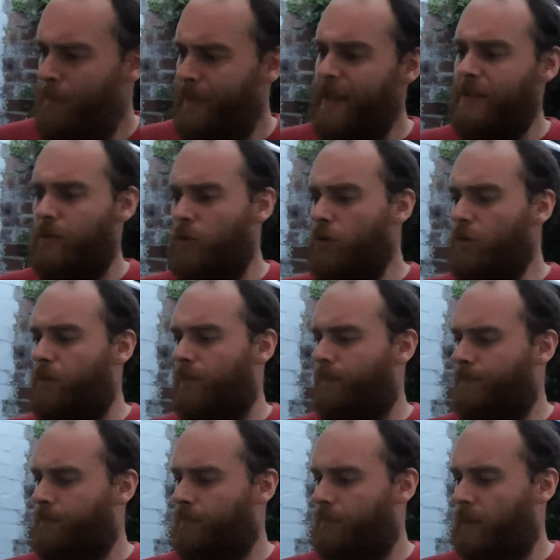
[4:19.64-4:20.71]
That's good.
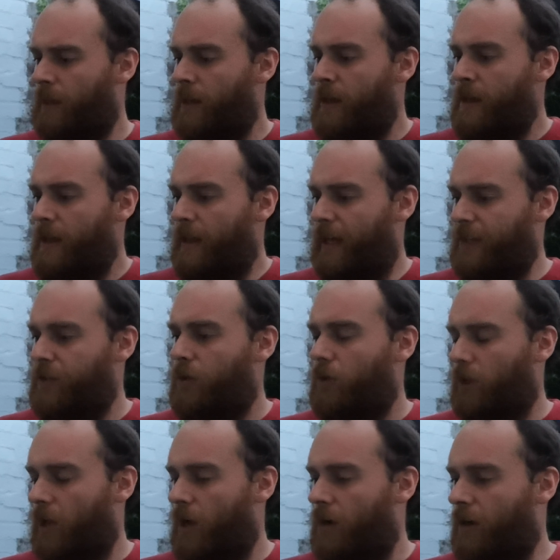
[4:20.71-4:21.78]
That's a
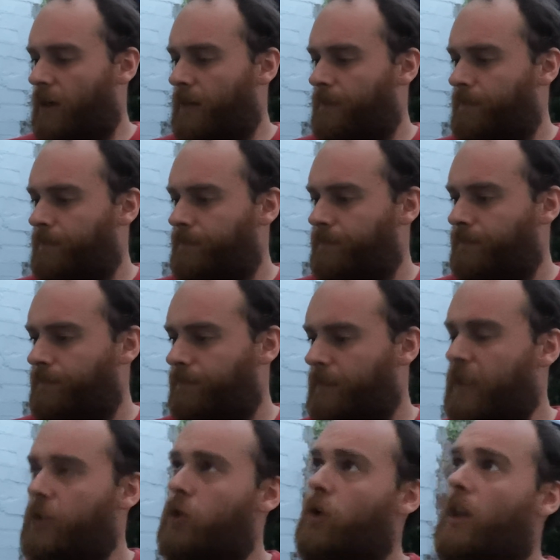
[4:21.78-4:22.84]
good lager.
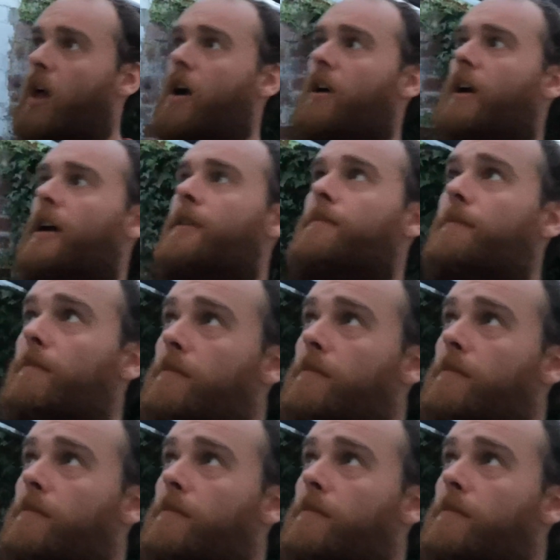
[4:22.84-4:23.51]
That's a good lager.